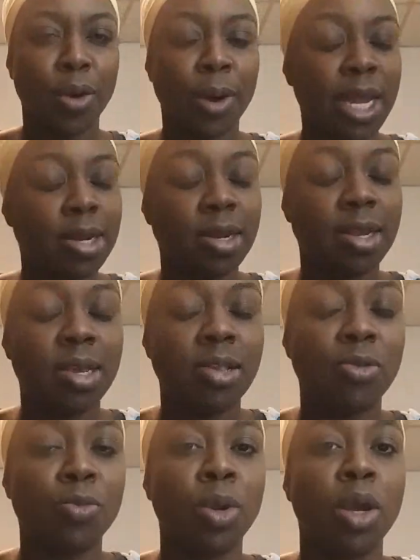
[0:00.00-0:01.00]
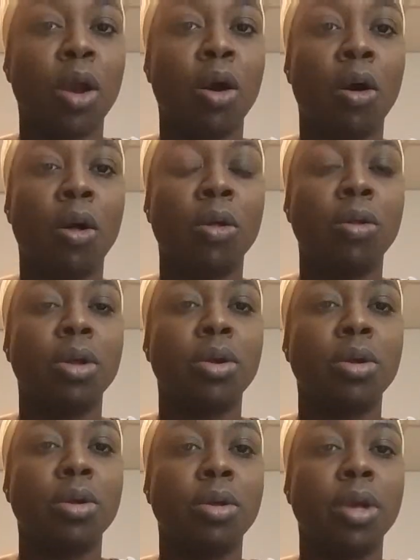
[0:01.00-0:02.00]
entities, we are all
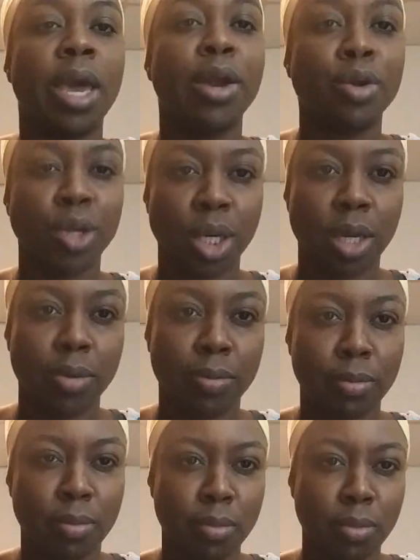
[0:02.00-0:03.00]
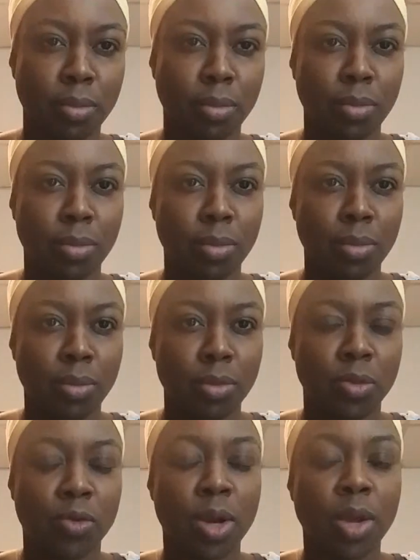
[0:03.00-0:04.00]
energy.
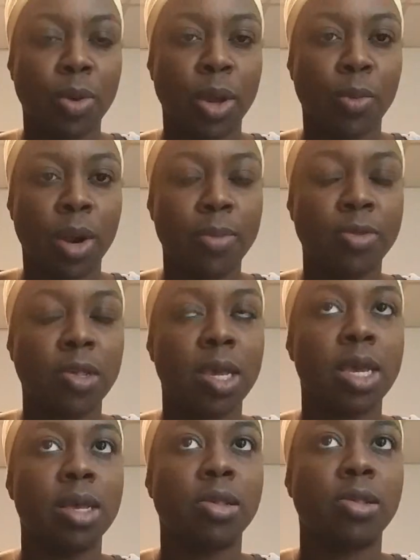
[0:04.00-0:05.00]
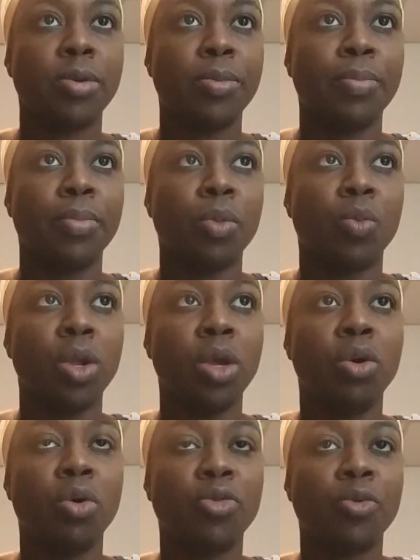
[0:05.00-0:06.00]
So anyway, what I'm saying is, when
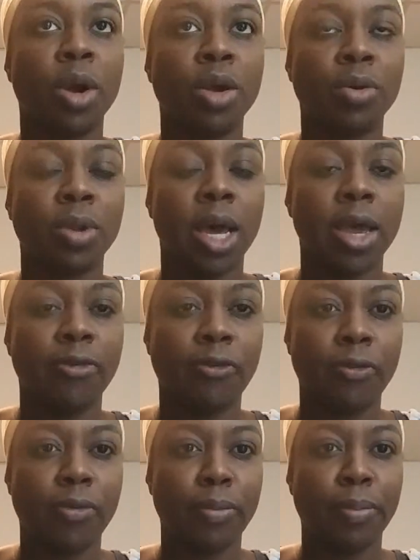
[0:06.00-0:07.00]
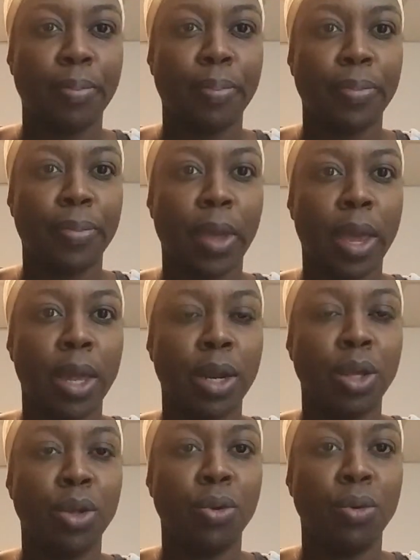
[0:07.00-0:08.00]
you go throughout your life
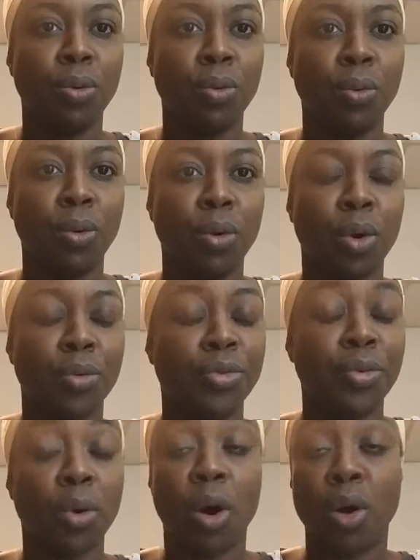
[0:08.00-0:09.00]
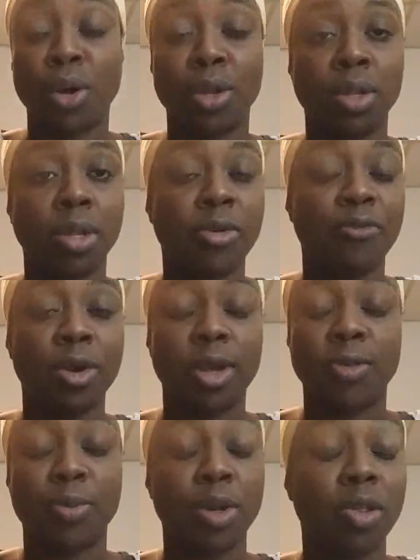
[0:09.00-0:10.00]
and you go through all your different
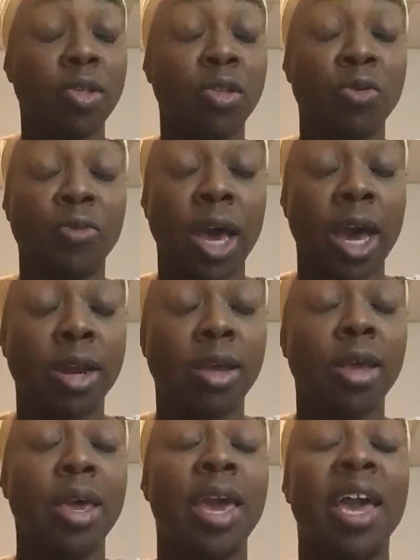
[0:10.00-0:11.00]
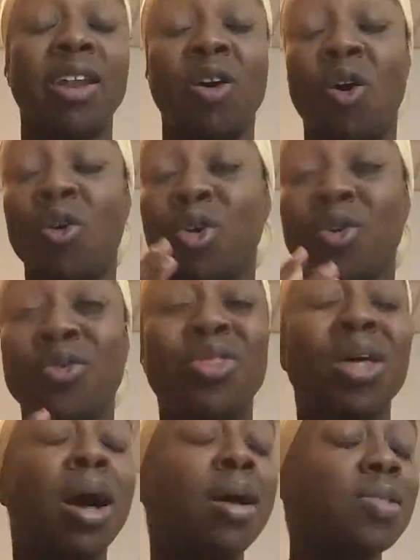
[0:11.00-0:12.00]
experiences you've had and all your
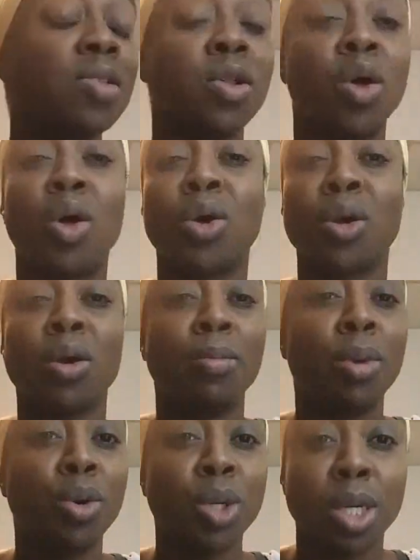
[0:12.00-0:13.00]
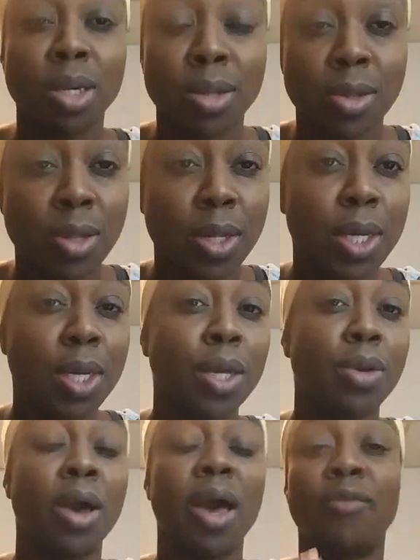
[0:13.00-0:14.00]
thoughts and all your emotions,
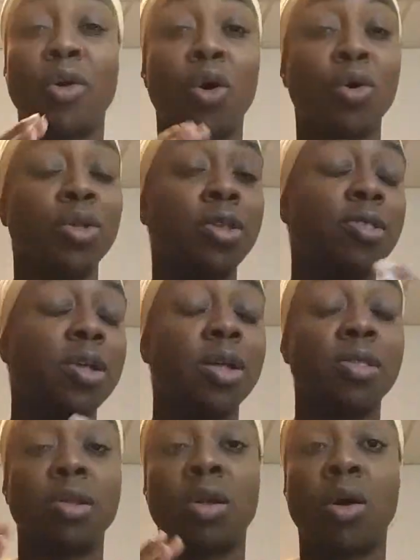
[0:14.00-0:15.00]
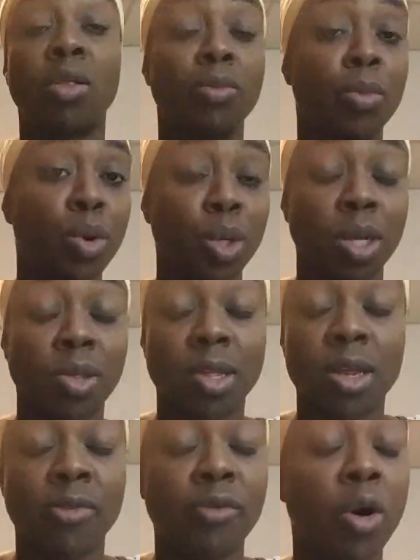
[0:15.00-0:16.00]
you have all these thoughts and all emotions.
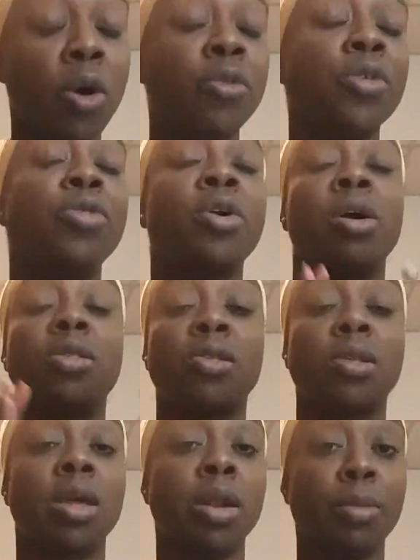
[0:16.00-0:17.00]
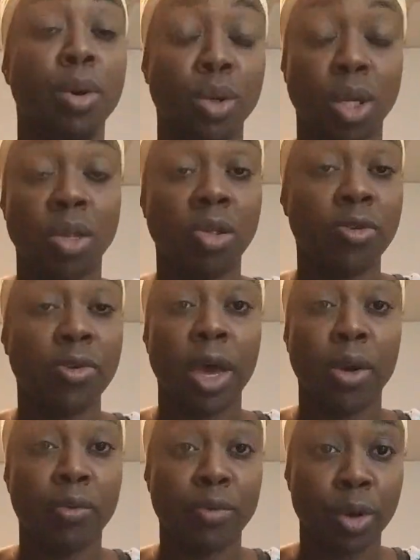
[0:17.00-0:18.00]
Think of all the thoughts and emotions you've
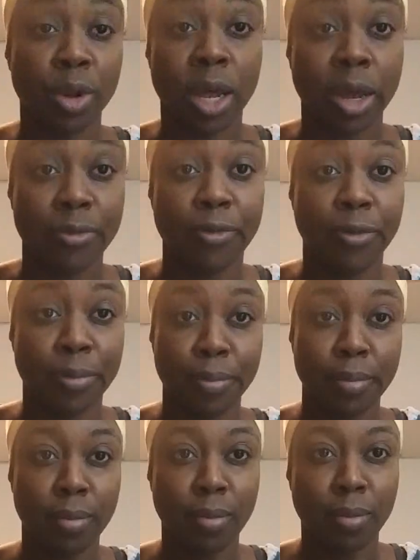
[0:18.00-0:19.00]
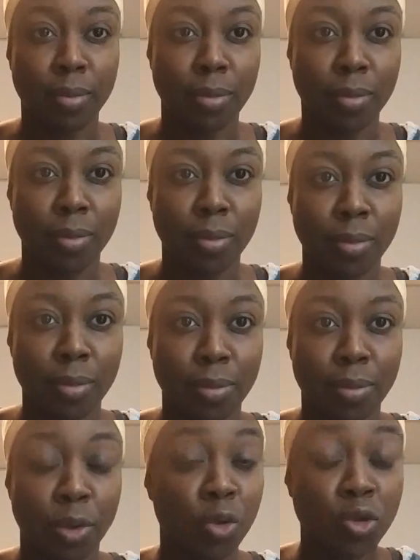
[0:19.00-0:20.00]
had over your life.
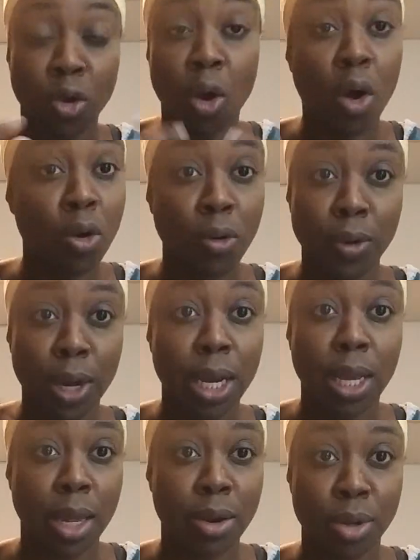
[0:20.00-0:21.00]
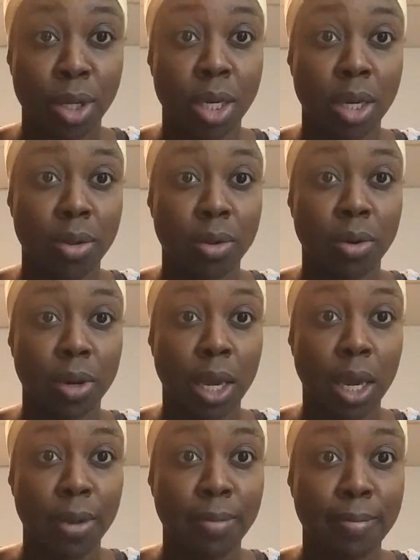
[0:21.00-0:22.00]
Those are all creating energy,
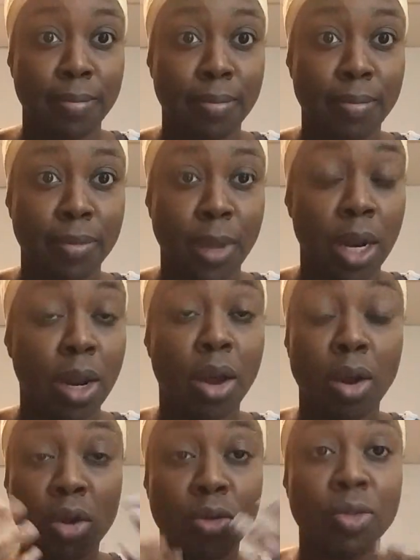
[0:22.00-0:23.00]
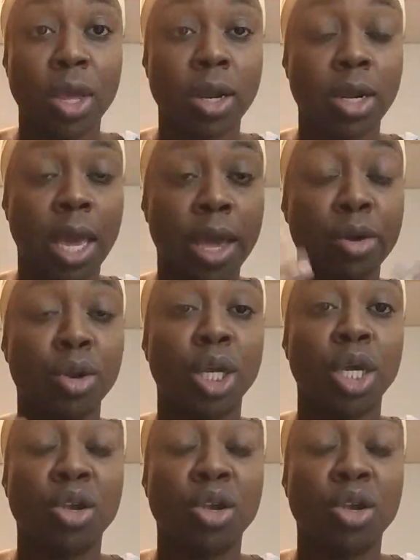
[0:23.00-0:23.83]
okay? And not all of that energy